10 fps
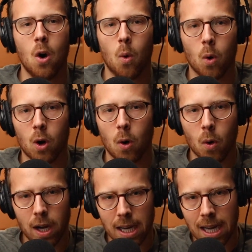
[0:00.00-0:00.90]
or
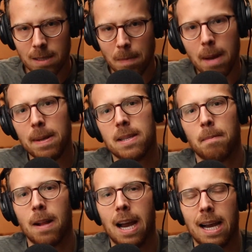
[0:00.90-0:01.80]
organized baby
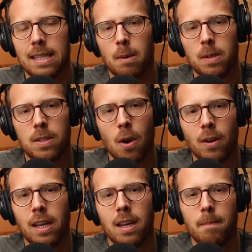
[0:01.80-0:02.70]
supplies that was
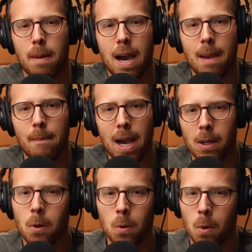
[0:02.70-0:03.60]
donated by my
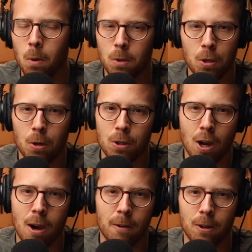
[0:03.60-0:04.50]
local church
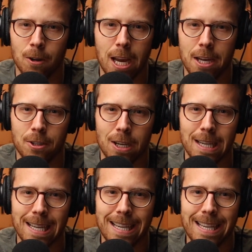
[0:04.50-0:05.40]
congregation.